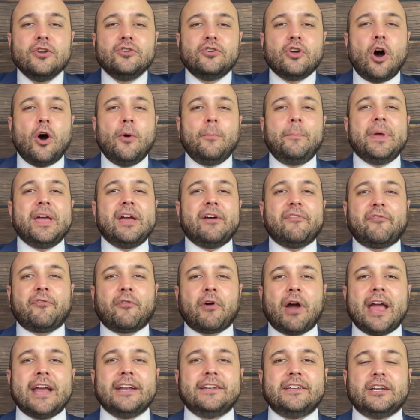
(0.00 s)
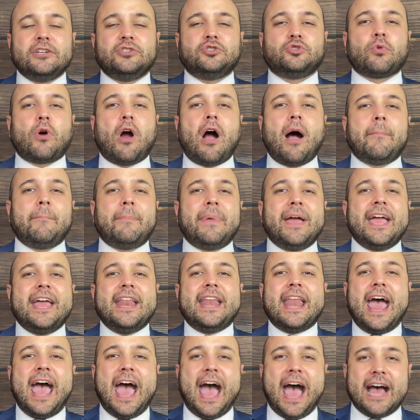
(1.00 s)
Don't be afraid to drop
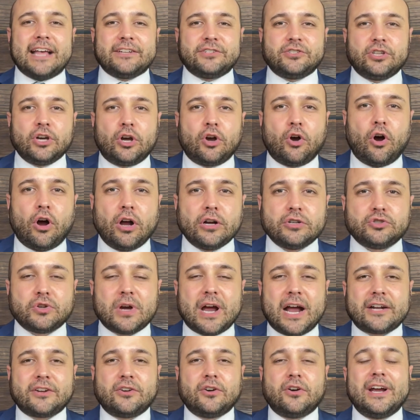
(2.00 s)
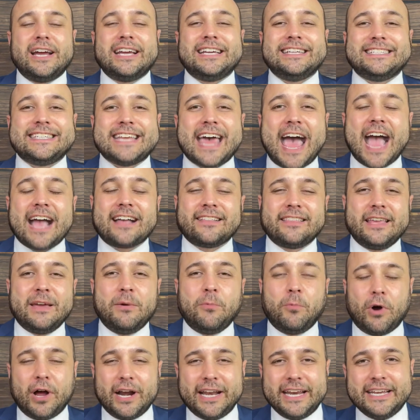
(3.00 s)
in. Ask the contractor
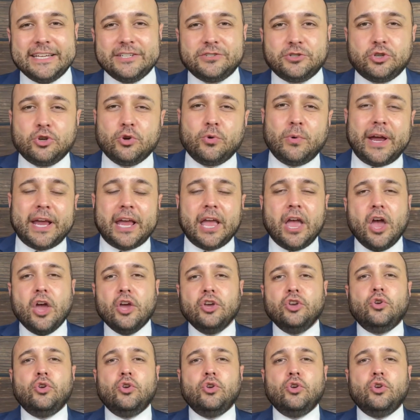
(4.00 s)
exactly what he's doing.